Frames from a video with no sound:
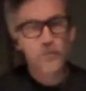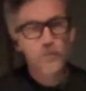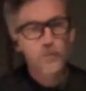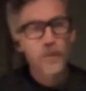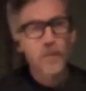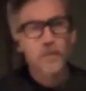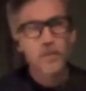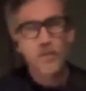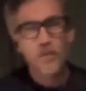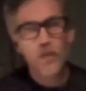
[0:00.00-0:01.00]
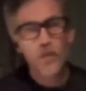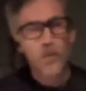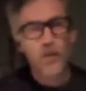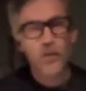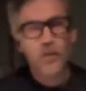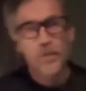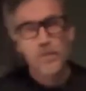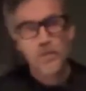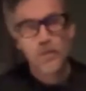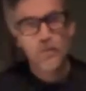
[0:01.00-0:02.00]
made me learn how to play to the
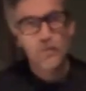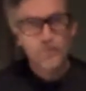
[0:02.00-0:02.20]
metronome,